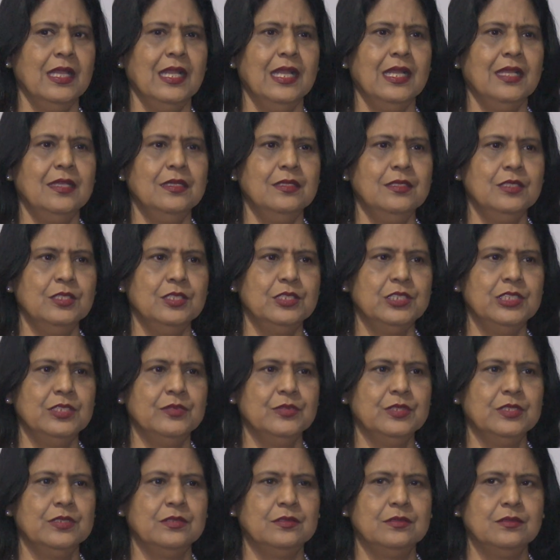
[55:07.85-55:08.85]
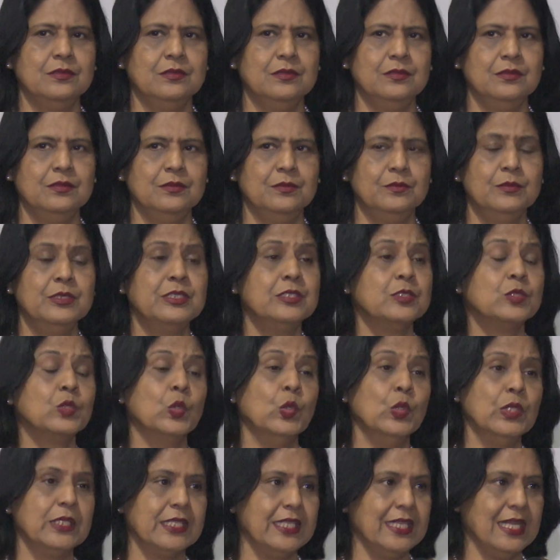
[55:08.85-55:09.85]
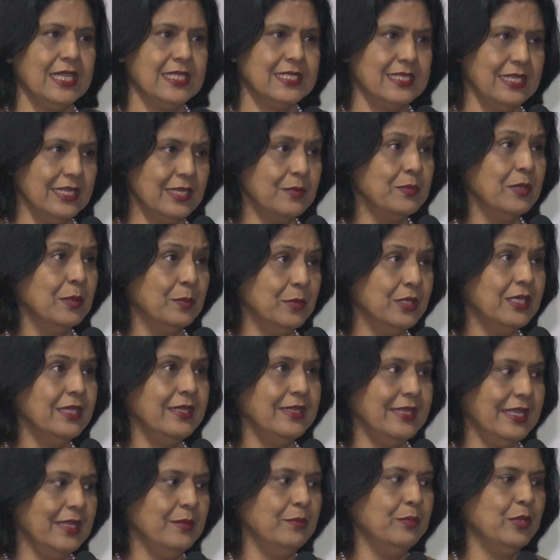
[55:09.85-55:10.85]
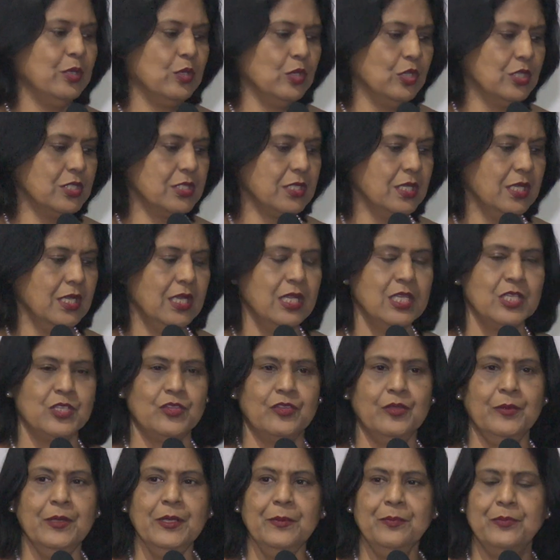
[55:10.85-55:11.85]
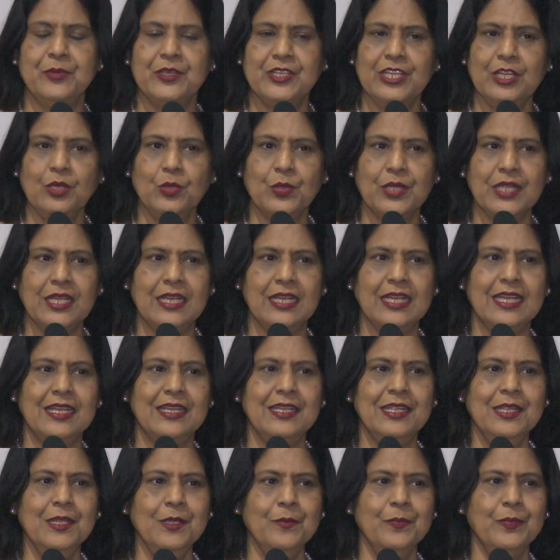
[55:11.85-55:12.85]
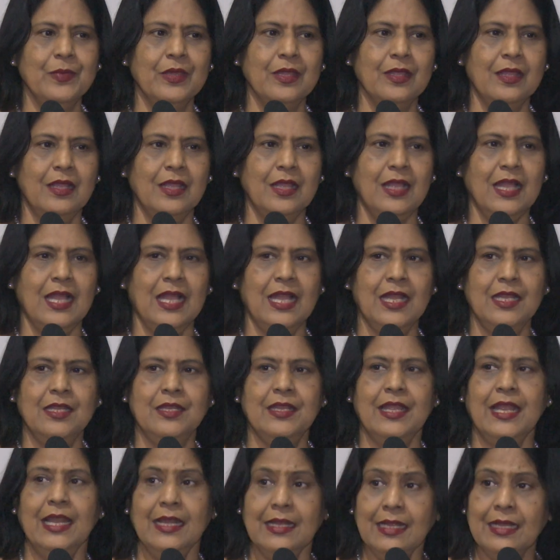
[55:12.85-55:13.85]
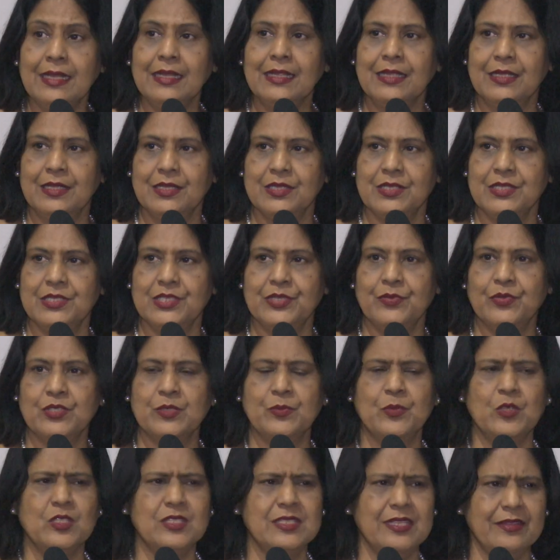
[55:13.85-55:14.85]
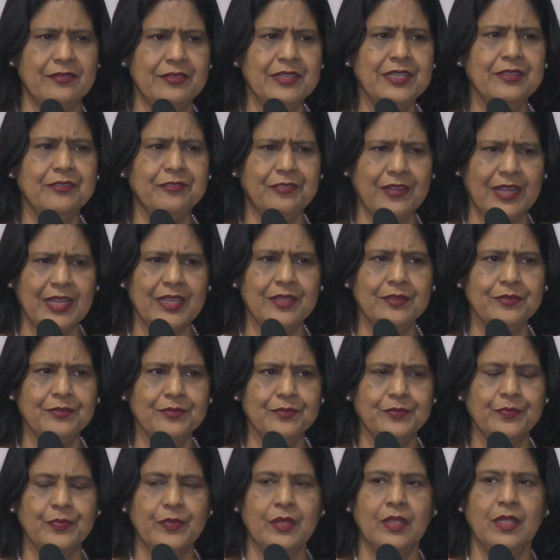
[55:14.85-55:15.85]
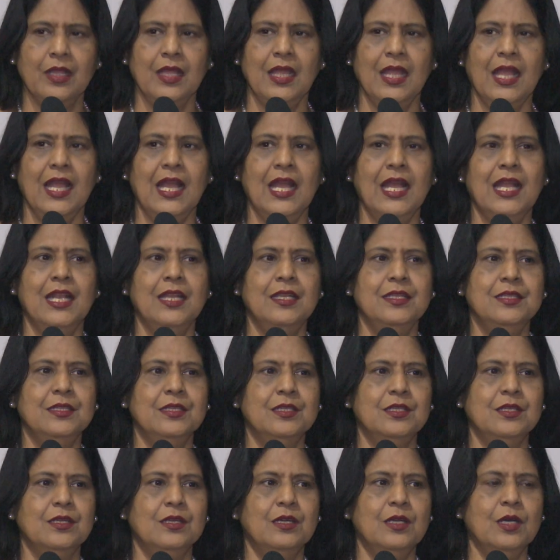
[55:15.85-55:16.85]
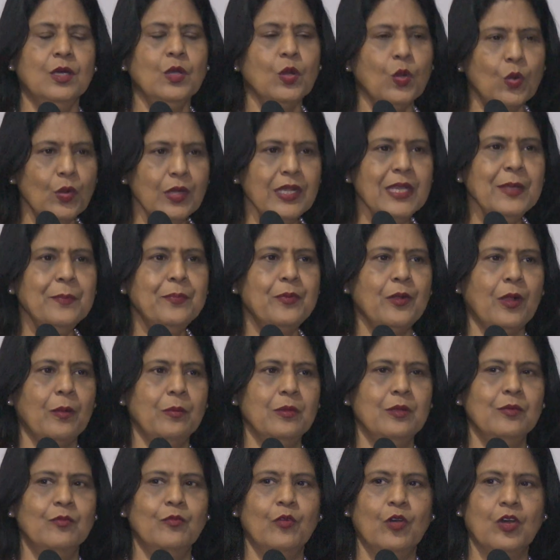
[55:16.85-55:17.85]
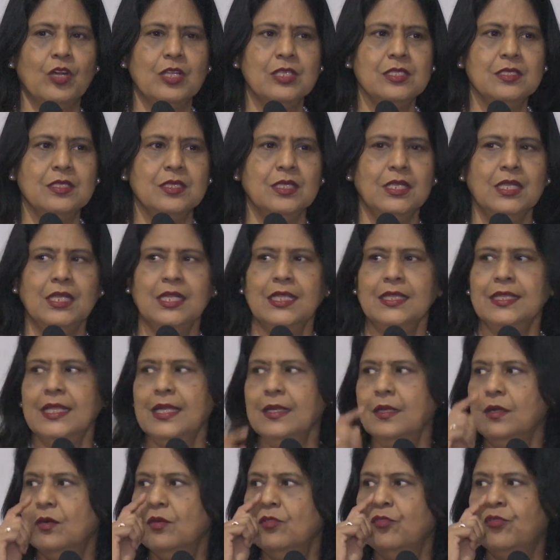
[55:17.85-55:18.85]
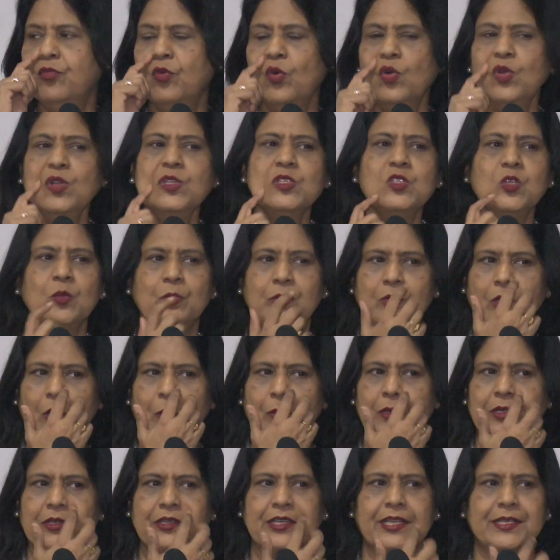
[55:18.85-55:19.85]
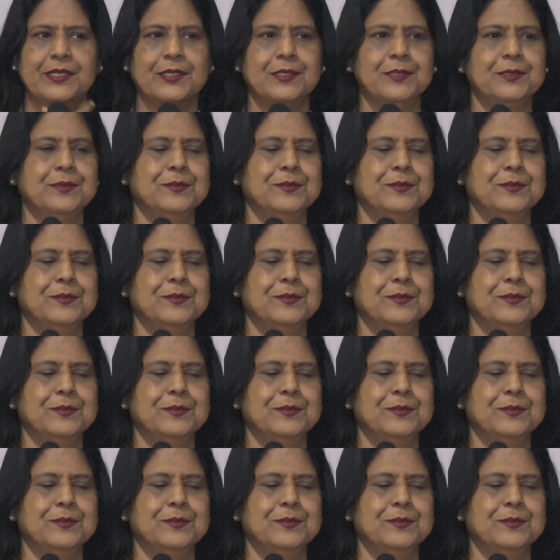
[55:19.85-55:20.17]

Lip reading: And she was Mrs. Kolte. I still remember her name because she was a very pretty looking lady and elderly. She was about 75, and her only problem was that her fold should be operated.